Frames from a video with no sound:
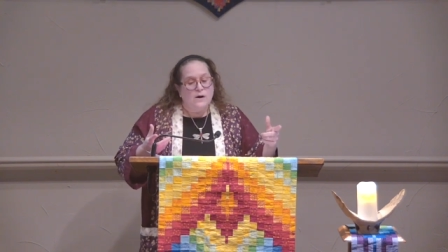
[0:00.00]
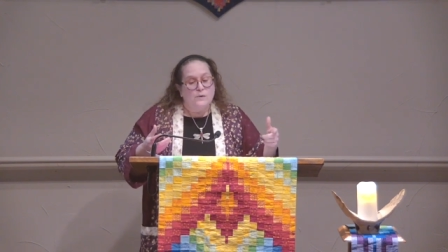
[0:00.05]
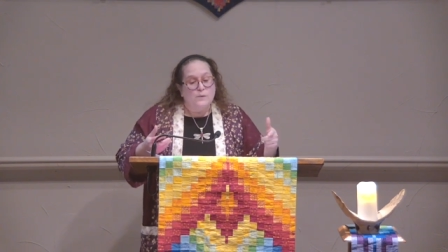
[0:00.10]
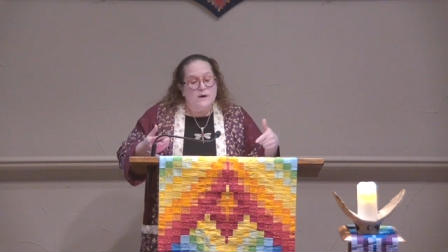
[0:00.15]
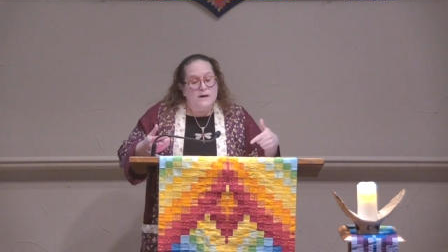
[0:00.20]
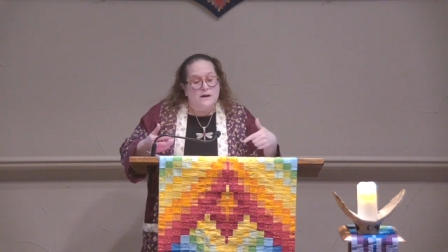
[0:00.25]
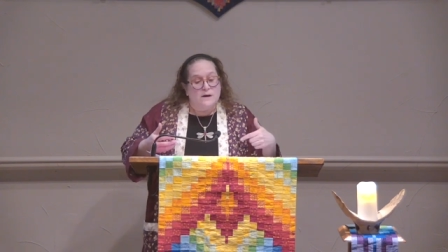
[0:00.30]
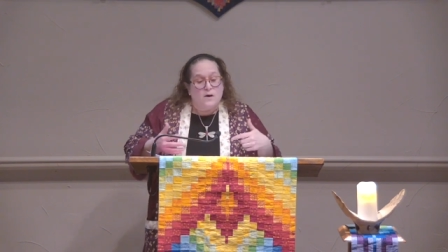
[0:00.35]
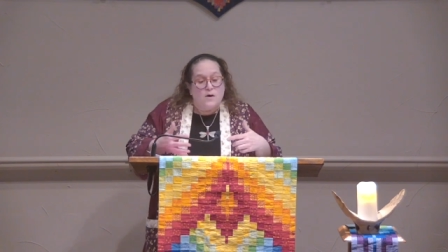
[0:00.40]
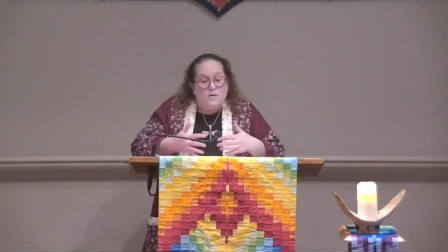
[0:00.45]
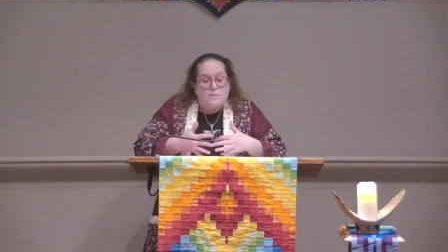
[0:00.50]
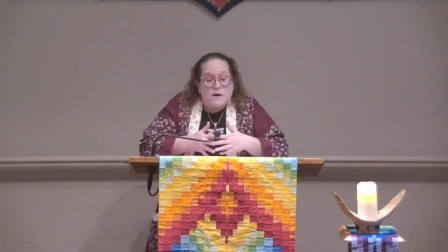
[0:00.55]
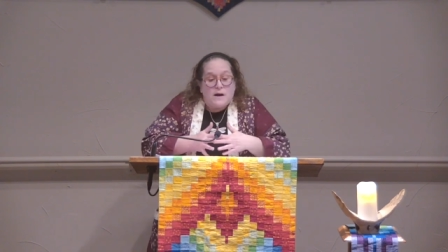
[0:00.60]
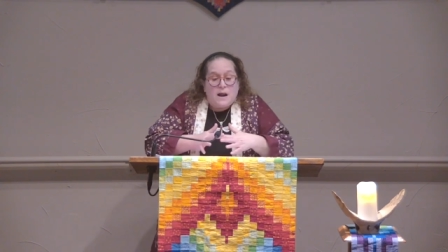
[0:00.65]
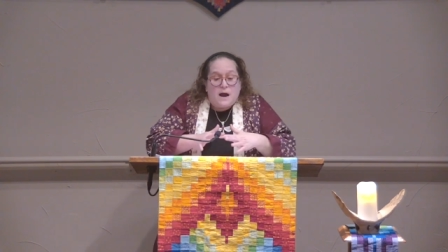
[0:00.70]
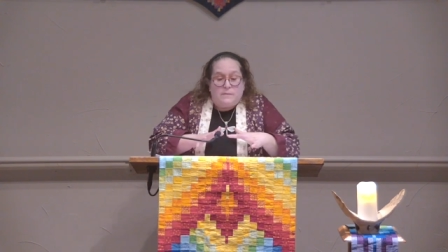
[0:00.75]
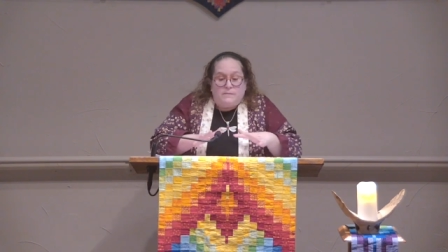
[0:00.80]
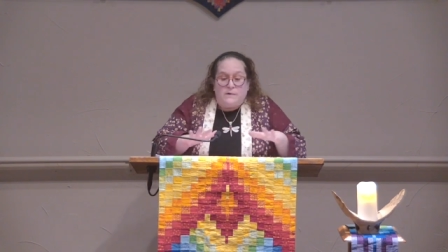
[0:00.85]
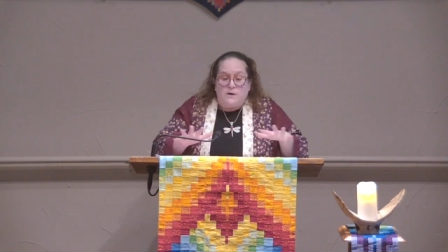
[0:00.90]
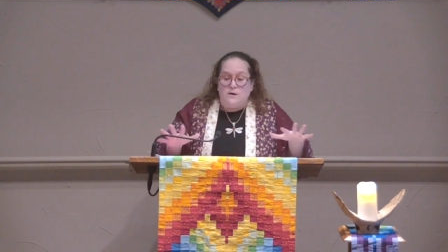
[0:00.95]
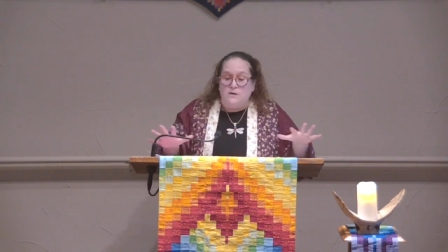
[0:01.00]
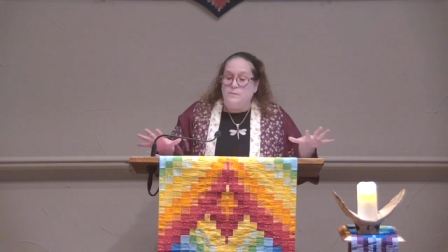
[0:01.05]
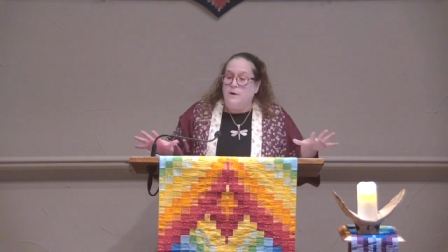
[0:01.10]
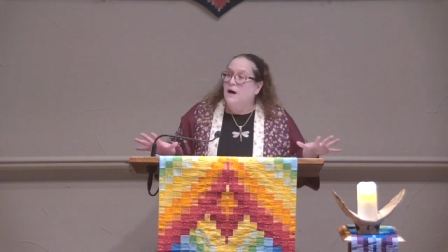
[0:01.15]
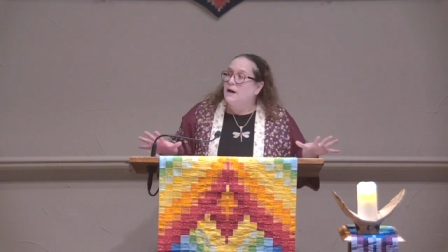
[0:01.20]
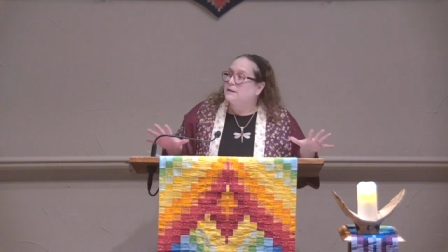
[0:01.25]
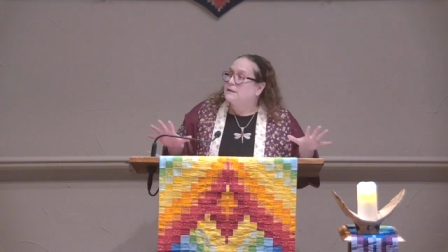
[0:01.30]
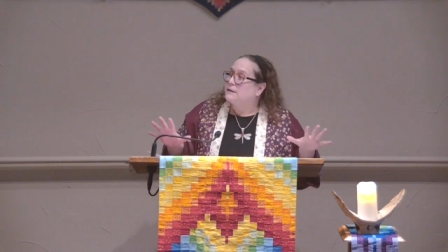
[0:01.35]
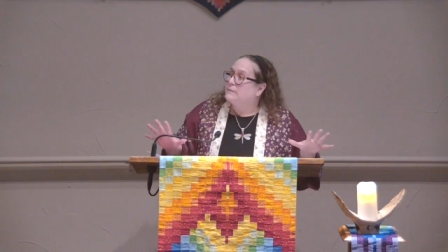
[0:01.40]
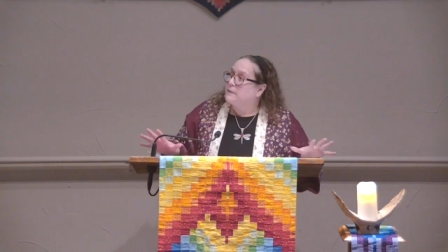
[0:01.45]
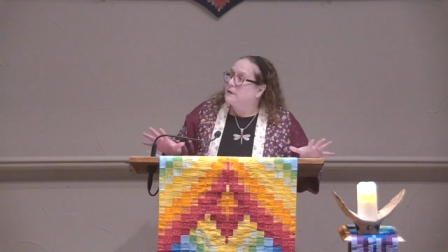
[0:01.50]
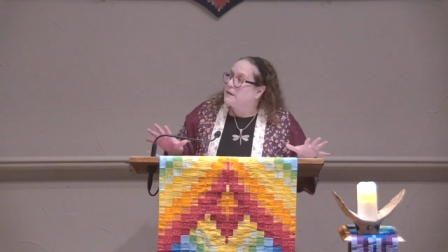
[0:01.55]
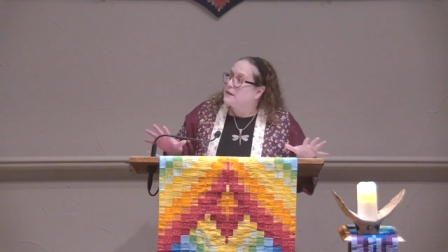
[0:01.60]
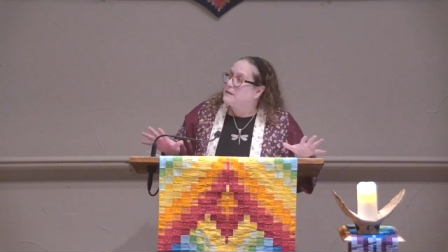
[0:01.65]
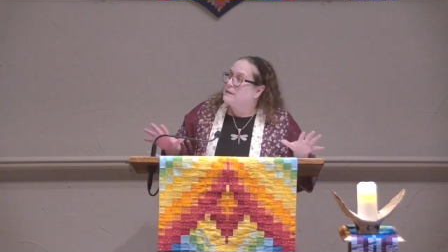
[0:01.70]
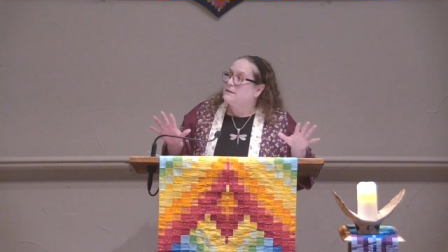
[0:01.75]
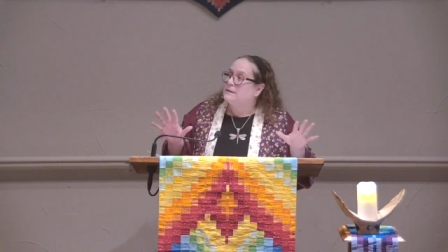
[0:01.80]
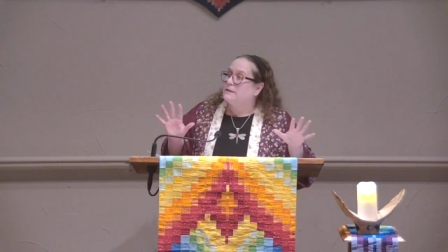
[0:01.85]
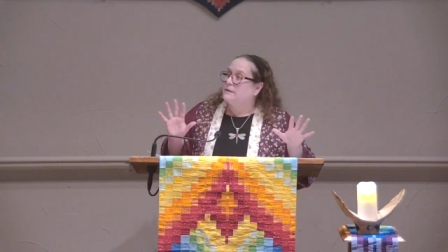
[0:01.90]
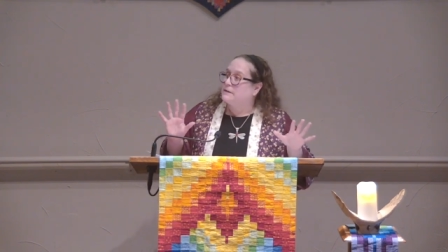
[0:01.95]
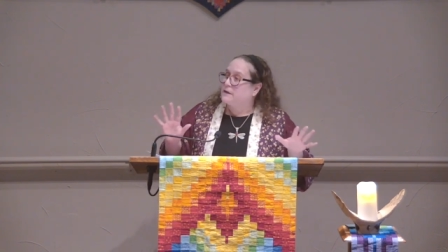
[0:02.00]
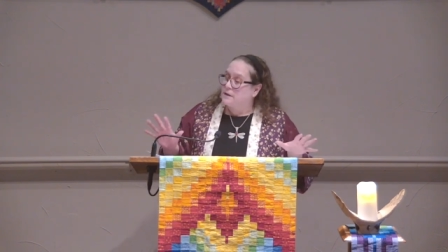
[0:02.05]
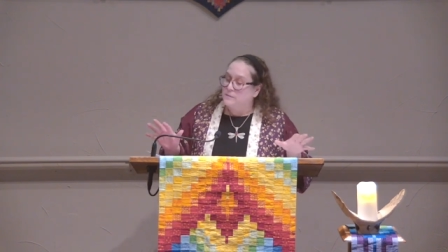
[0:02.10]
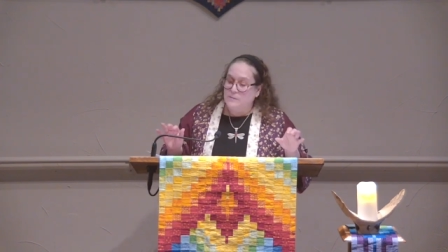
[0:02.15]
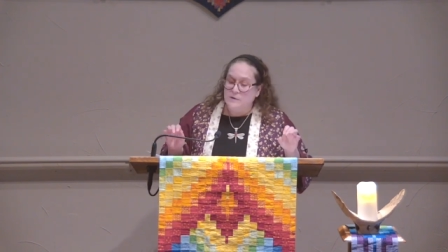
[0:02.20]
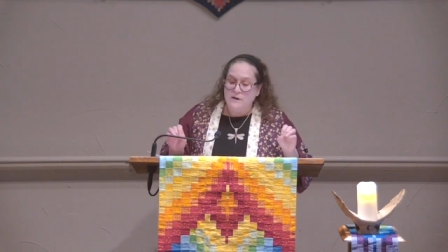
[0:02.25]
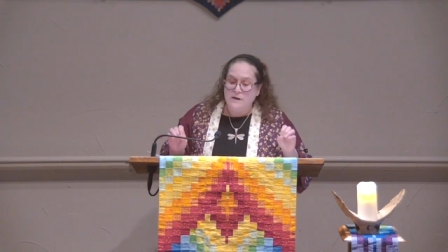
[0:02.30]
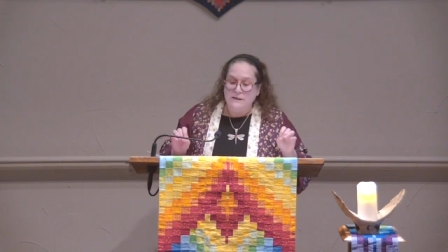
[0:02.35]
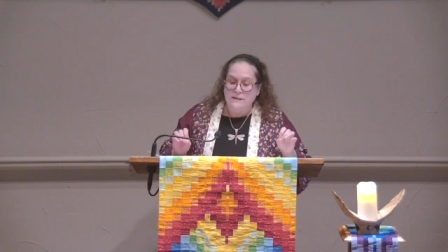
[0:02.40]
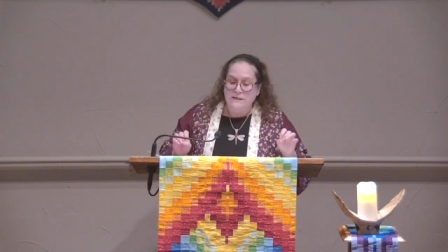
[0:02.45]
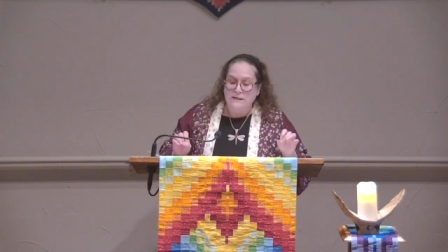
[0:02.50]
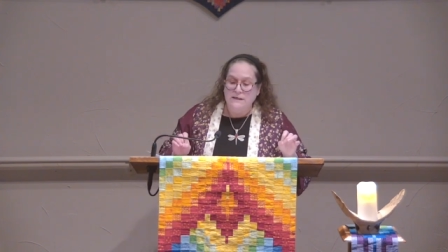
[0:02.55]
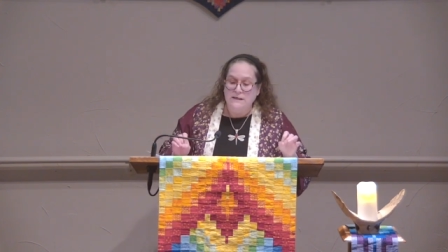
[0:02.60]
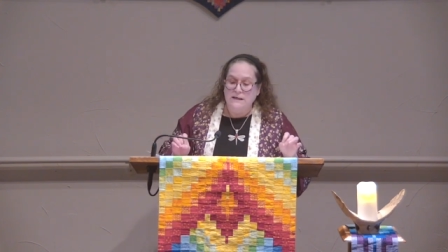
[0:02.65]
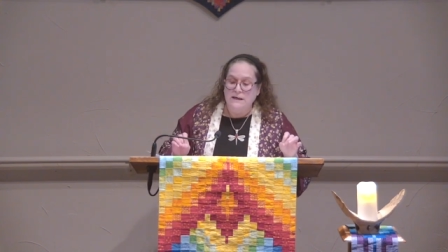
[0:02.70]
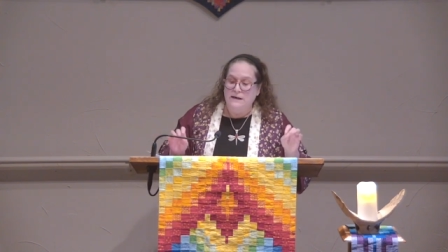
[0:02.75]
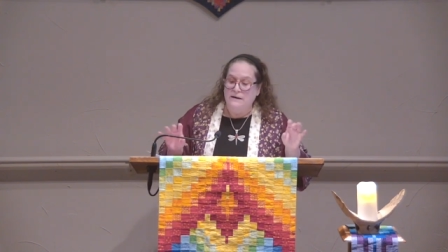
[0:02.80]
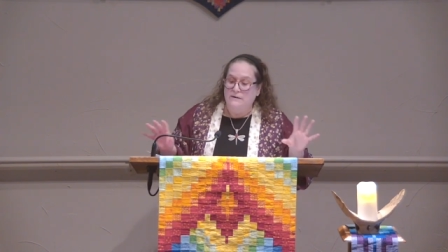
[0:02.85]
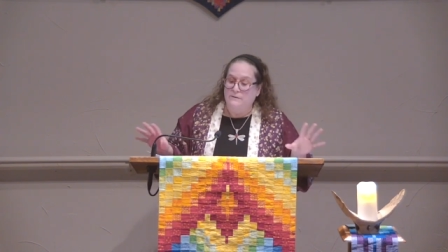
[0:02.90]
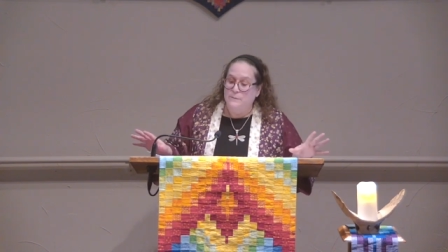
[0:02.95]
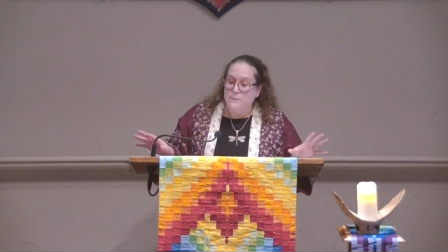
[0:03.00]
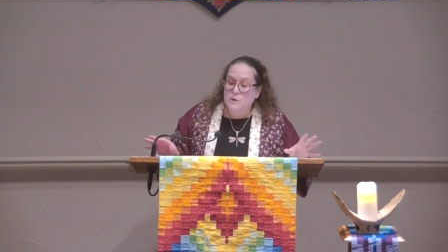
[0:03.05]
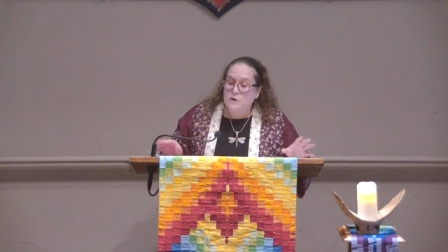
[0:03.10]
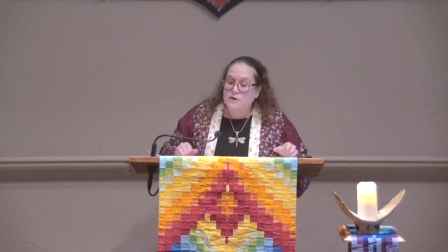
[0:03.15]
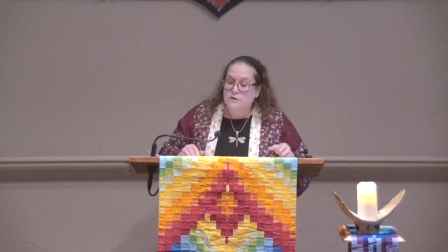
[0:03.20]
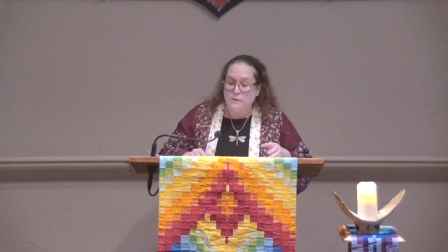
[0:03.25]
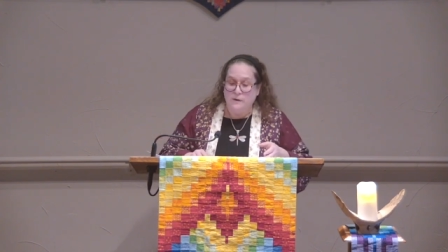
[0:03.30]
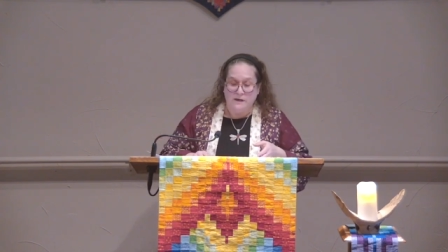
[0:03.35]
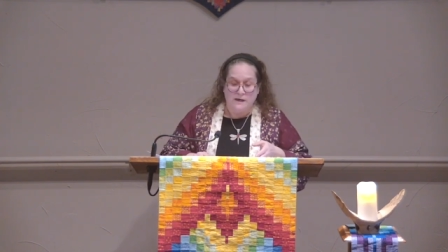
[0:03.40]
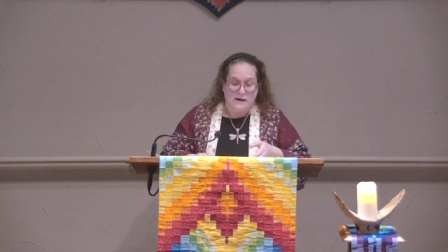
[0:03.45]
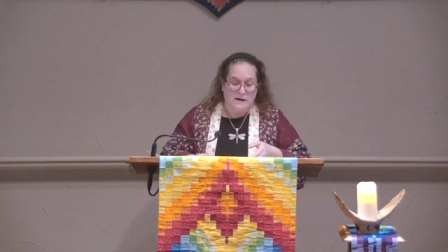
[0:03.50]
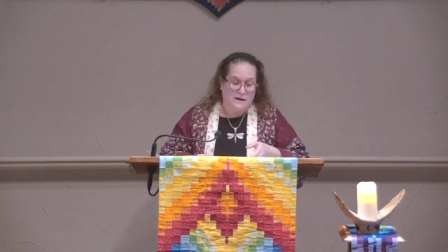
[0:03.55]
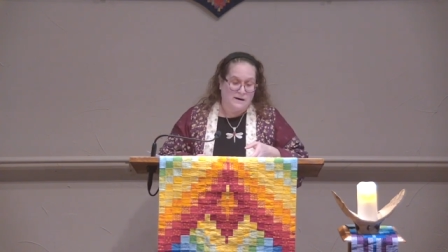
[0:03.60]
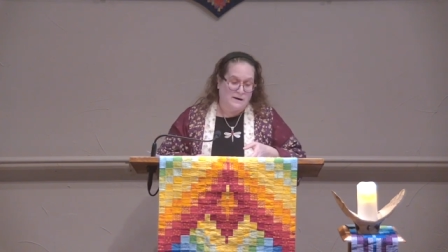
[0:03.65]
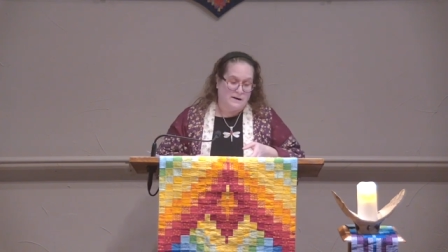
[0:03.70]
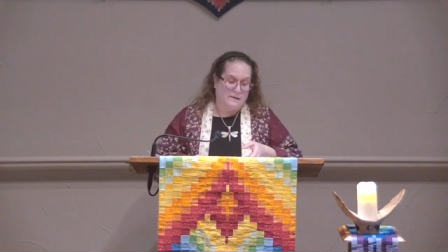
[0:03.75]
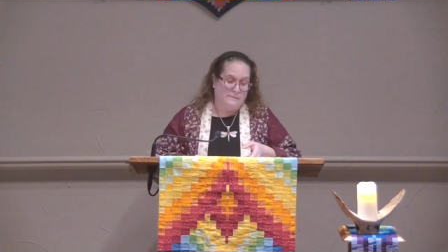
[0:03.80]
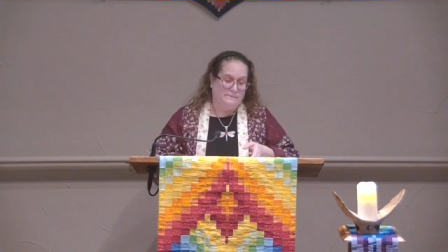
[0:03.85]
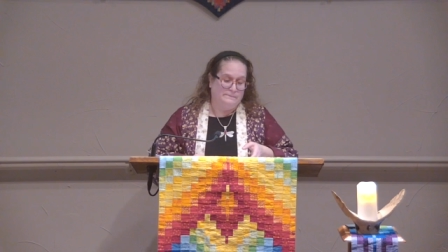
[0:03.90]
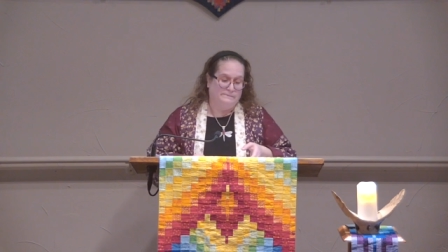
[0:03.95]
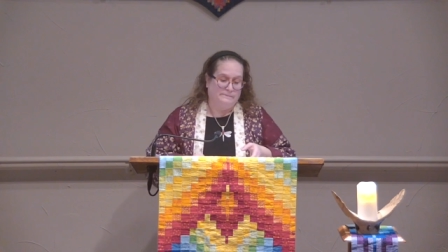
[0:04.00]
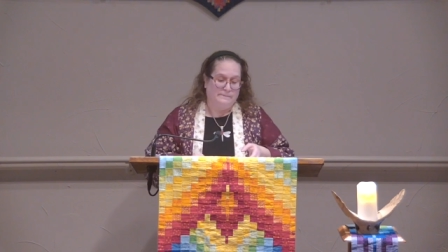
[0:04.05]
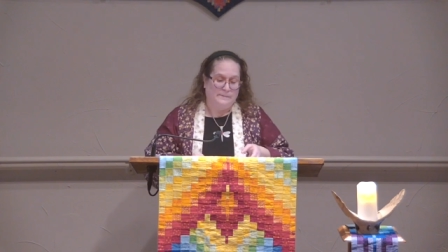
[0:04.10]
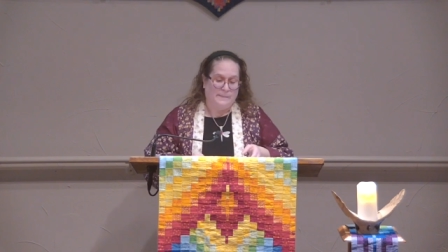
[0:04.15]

we can open up new possibilities of community and of mutual care,